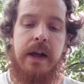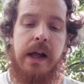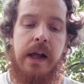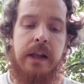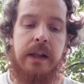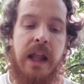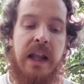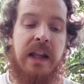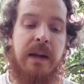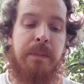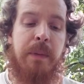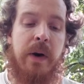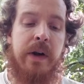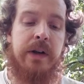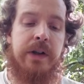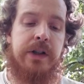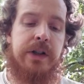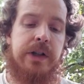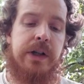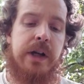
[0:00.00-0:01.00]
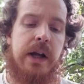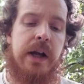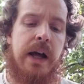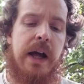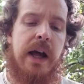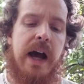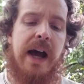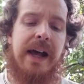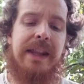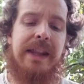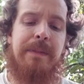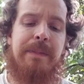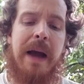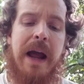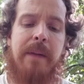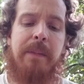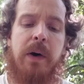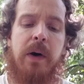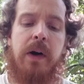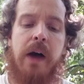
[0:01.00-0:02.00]
Lillibridge, and the
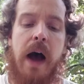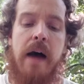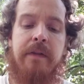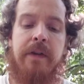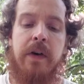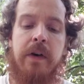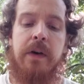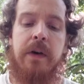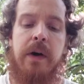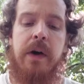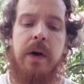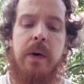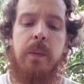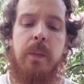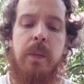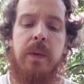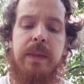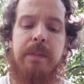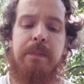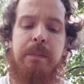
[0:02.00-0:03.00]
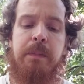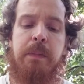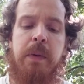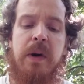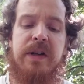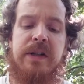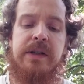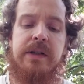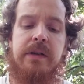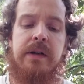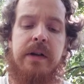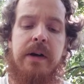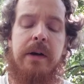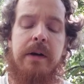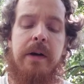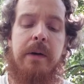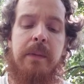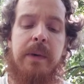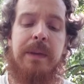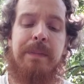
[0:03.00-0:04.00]
paper covered with
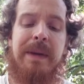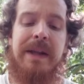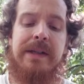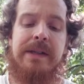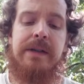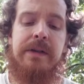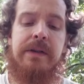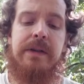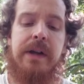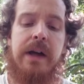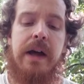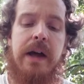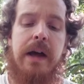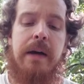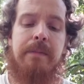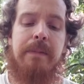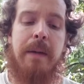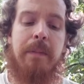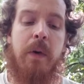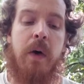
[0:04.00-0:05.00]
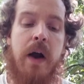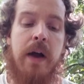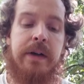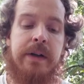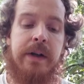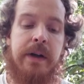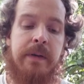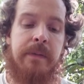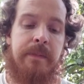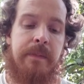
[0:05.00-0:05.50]
penciled memoranda.